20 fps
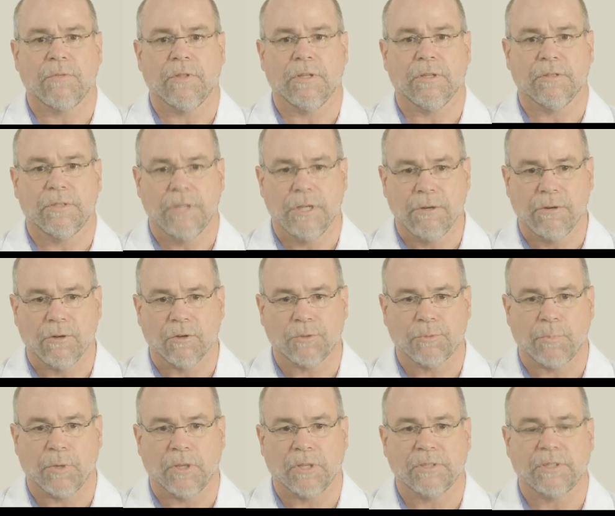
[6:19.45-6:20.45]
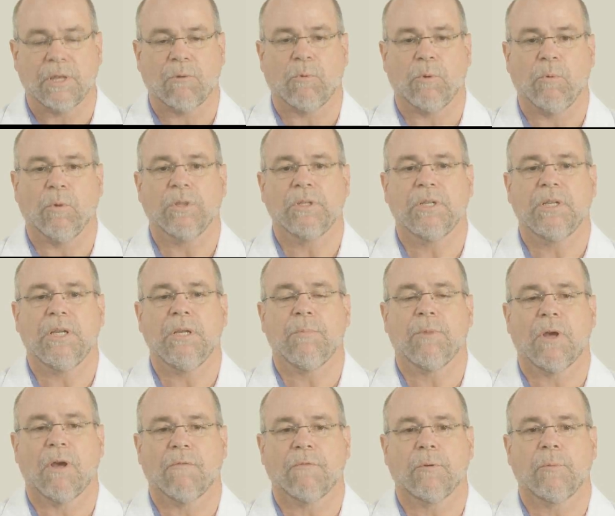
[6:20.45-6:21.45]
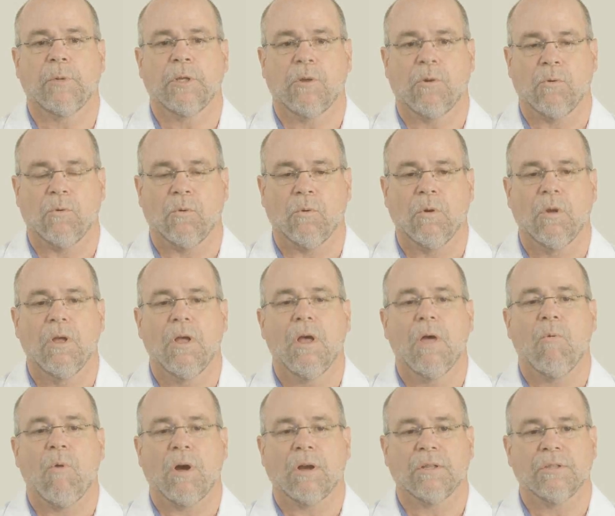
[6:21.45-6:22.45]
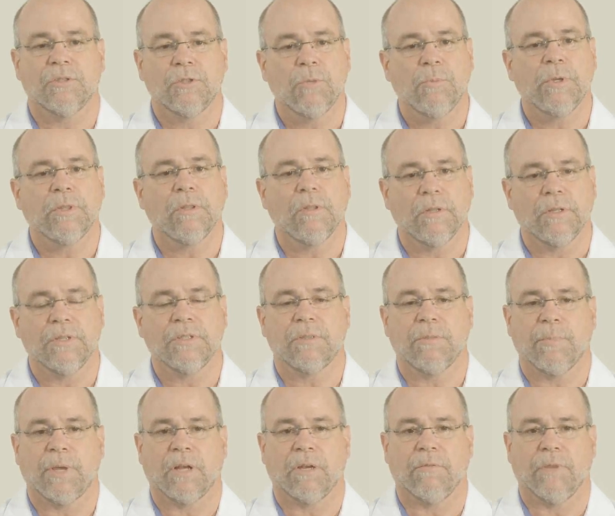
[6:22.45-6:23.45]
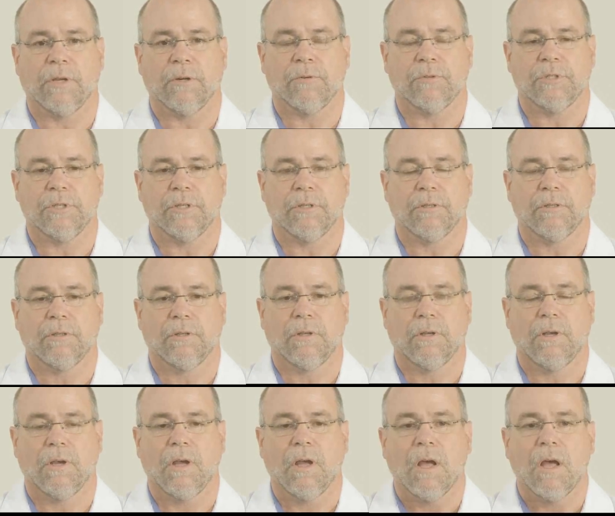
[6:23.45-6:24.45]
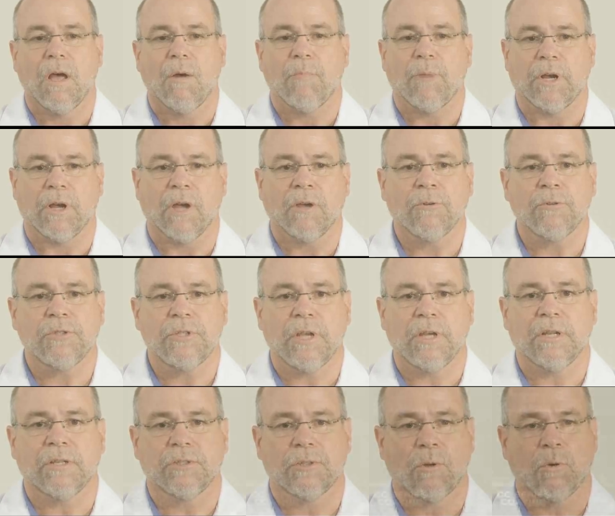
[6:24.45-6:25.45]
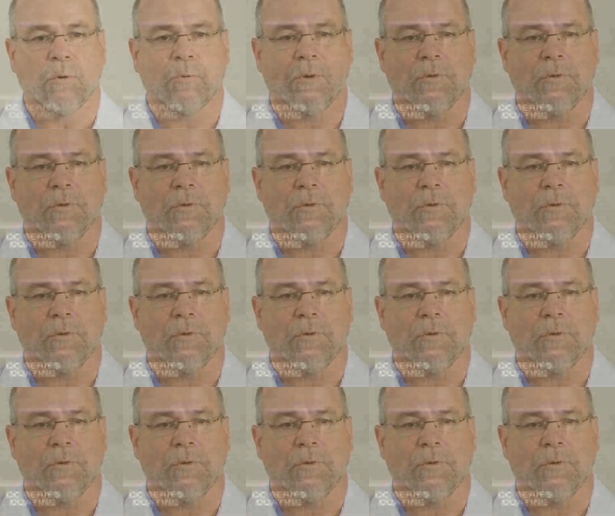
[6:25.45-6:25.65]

of the interior space that we want to keep comfortably cool while consuming the least amount of energy. By understanding solar